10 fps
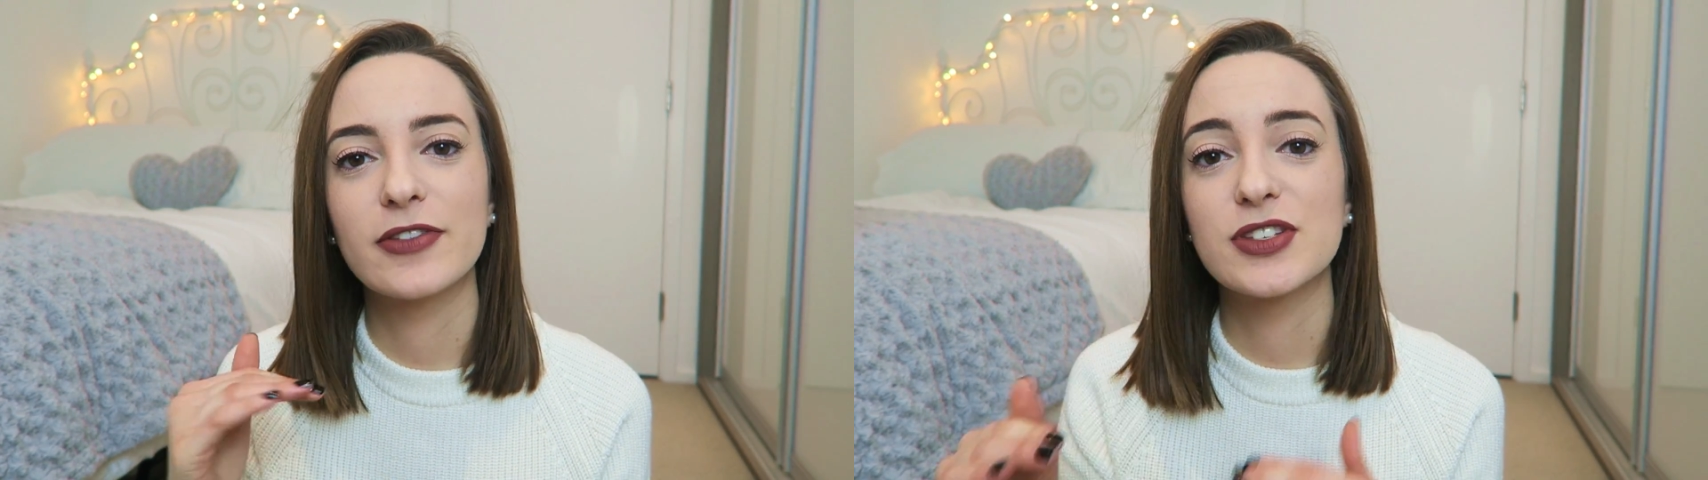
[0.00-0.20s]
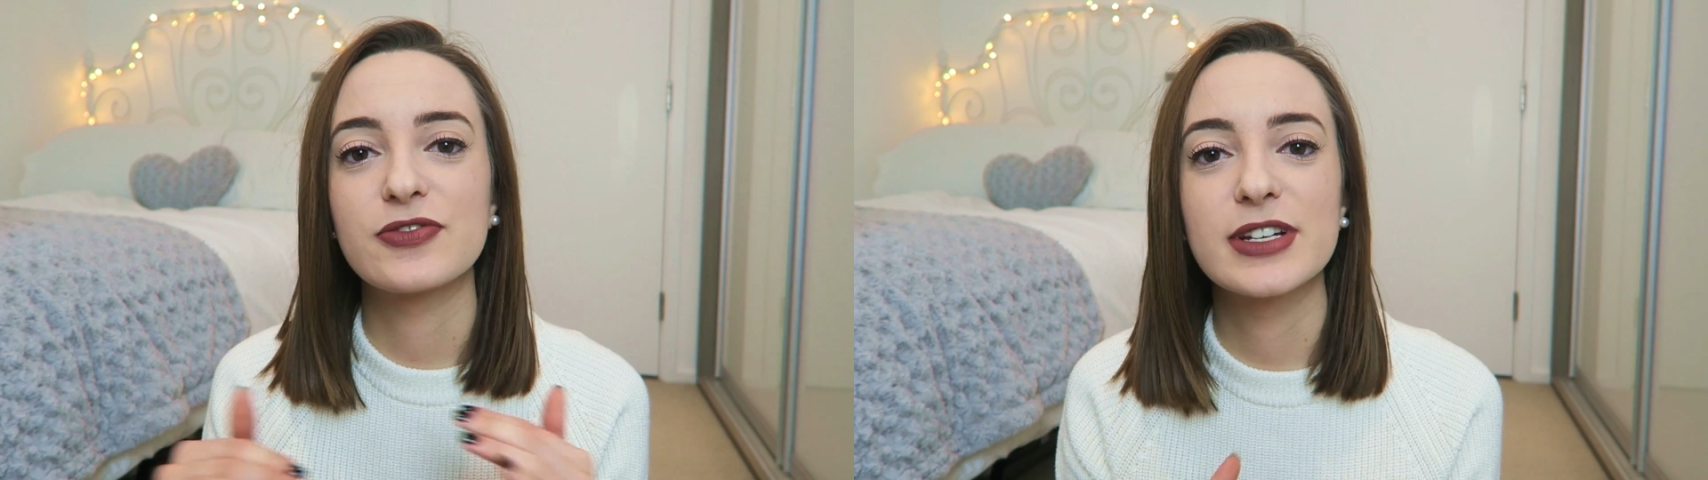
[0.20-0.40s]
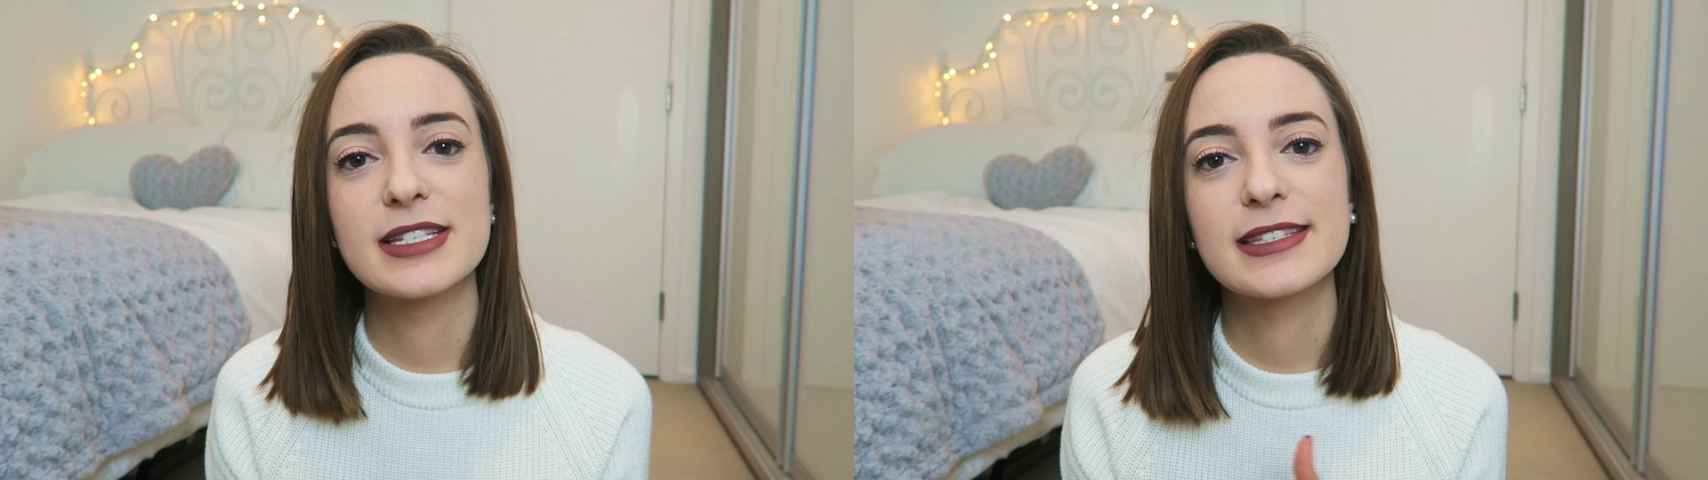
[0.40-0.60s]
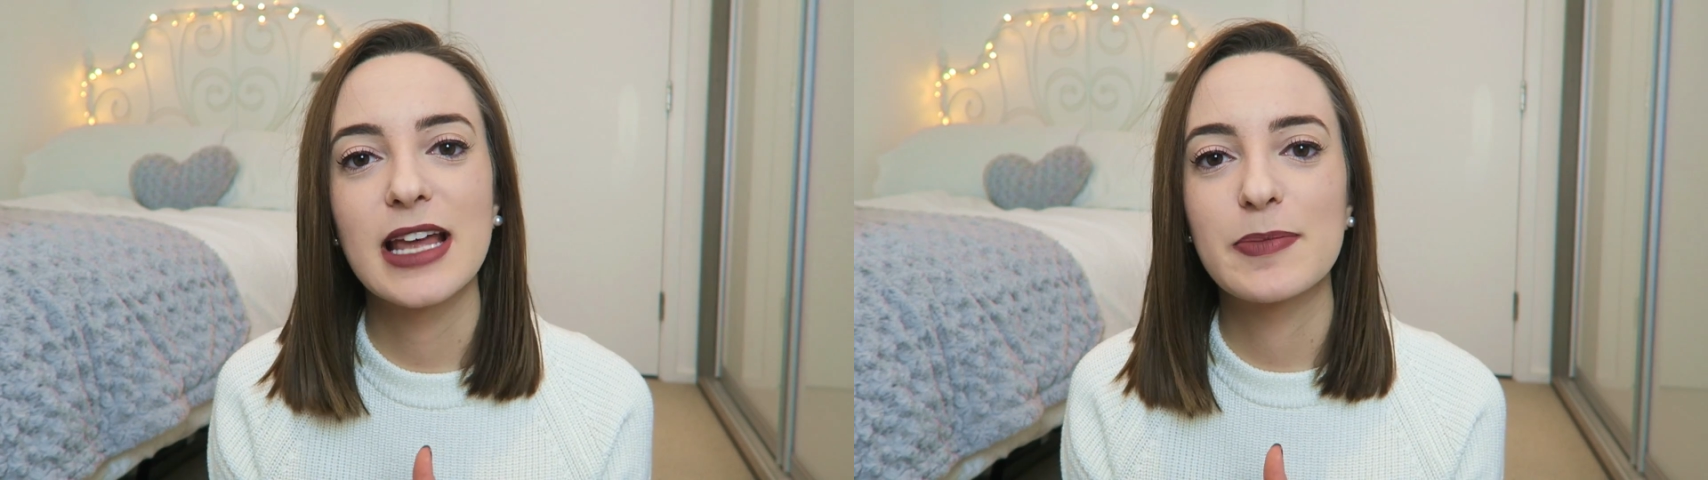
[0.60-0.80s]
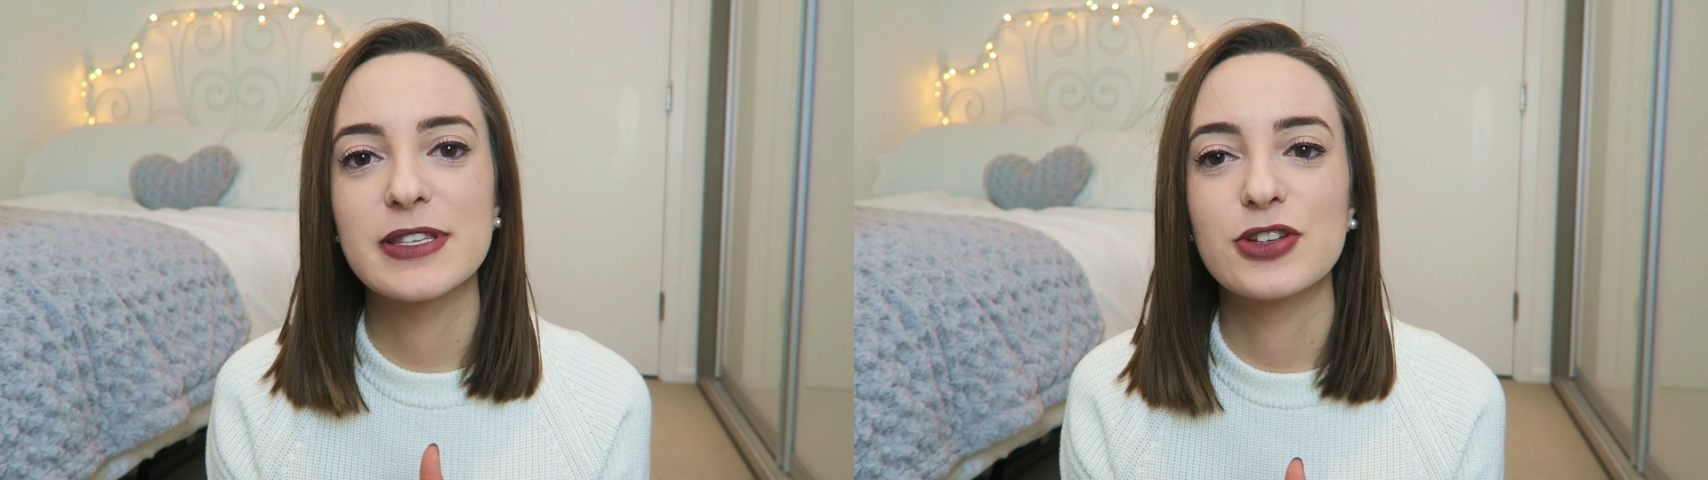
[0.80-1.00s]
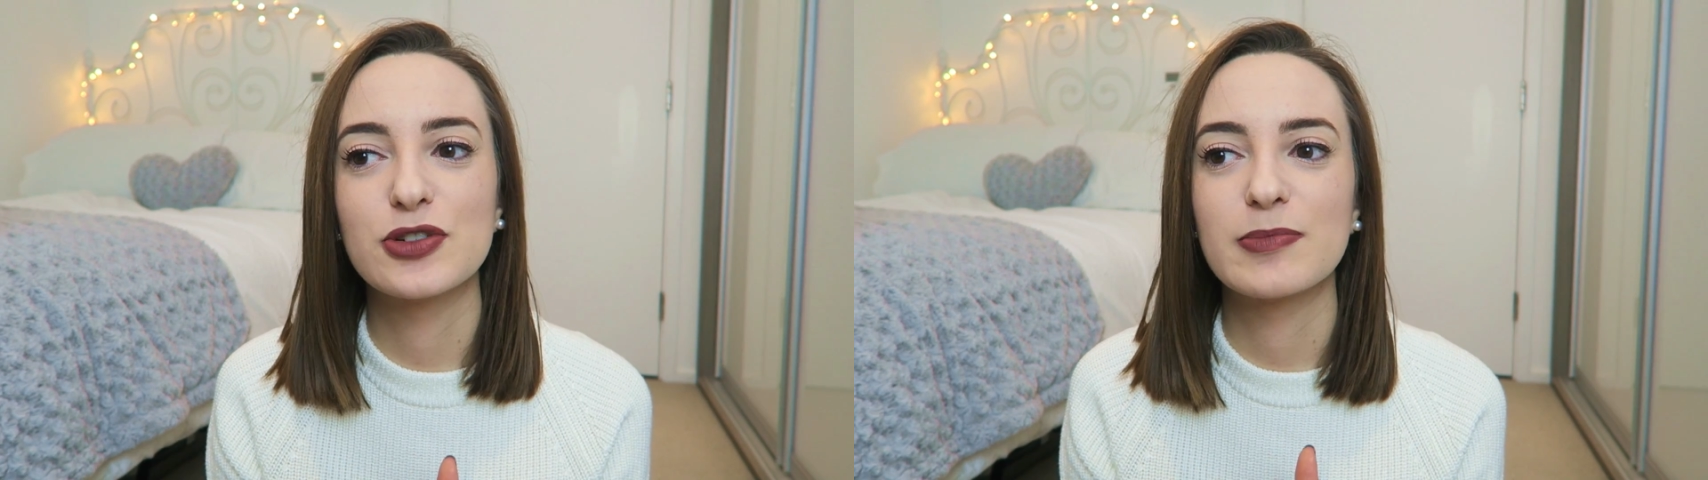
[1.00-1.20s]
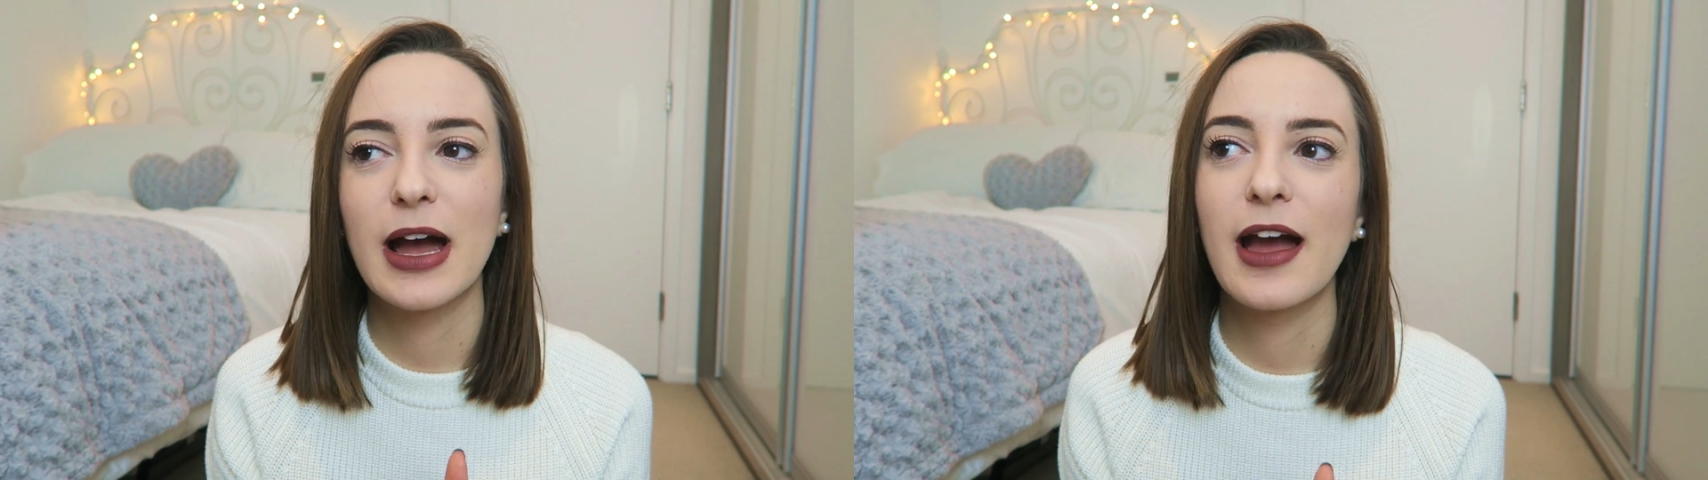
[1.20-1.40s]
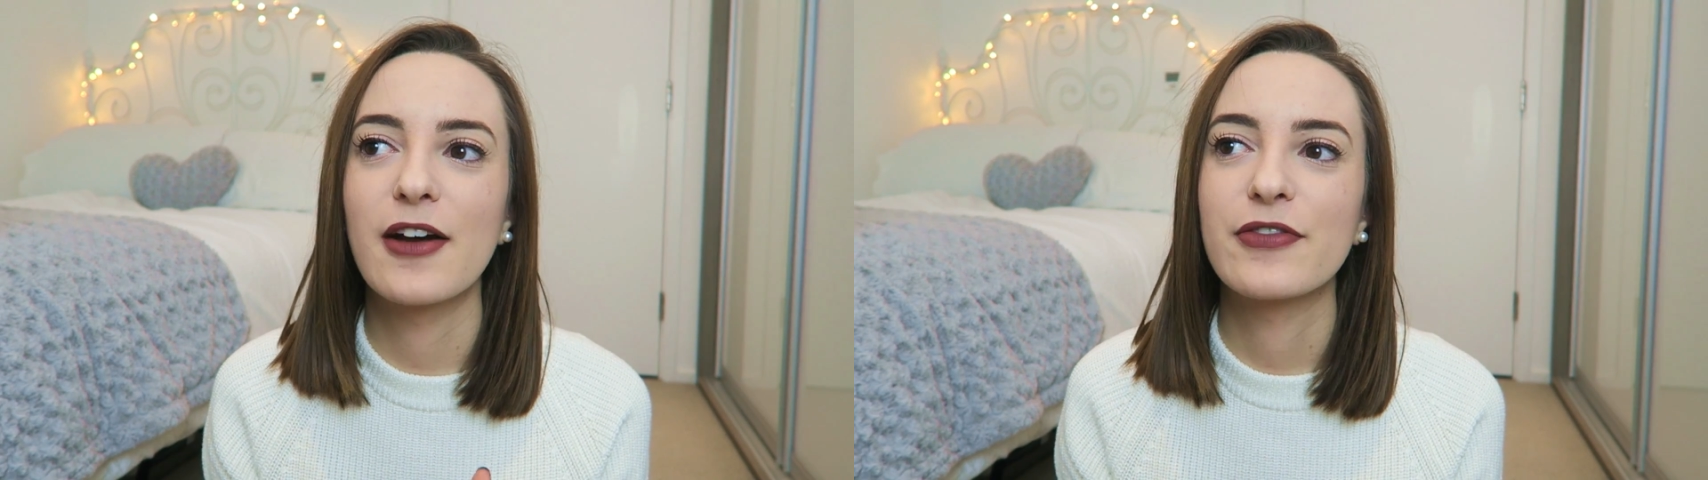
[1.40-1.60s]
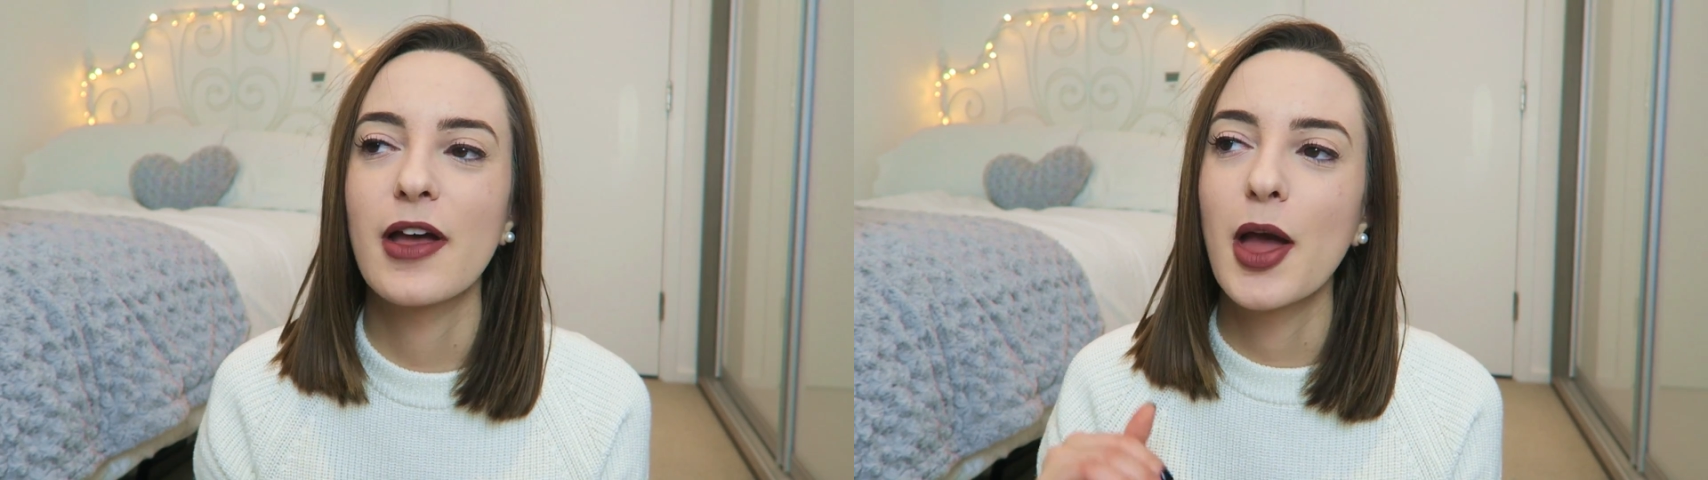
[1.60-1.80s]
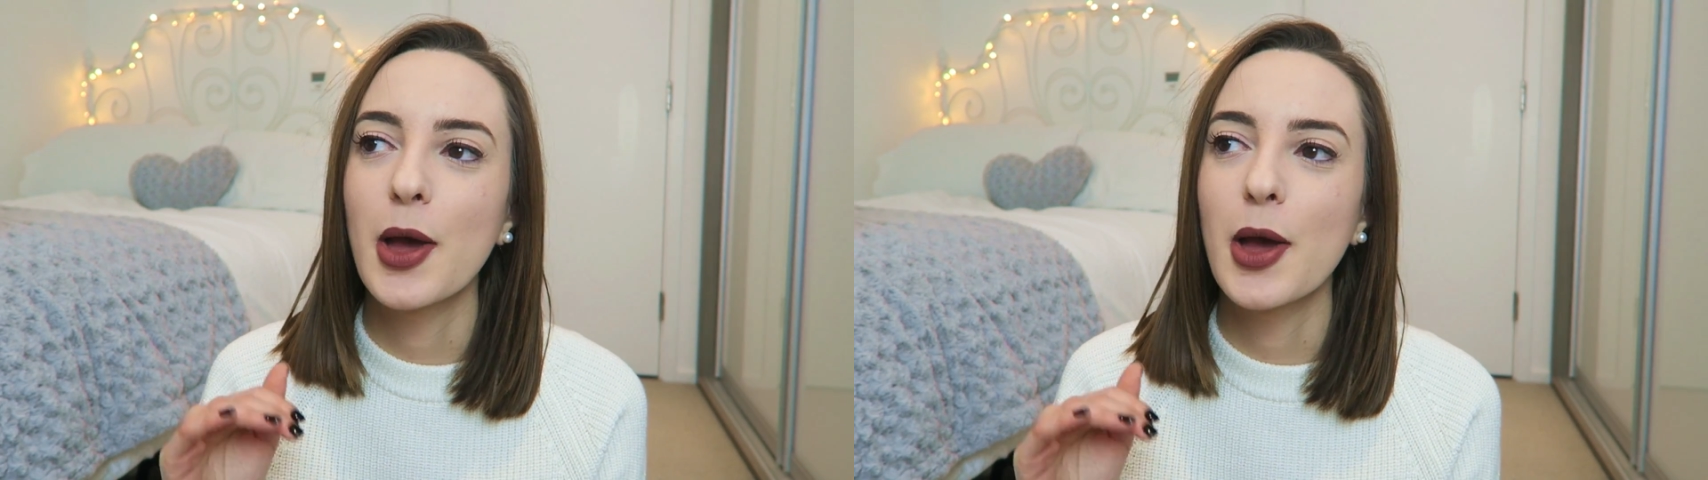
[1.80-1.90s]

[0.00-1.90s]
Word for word: the different steps and you might have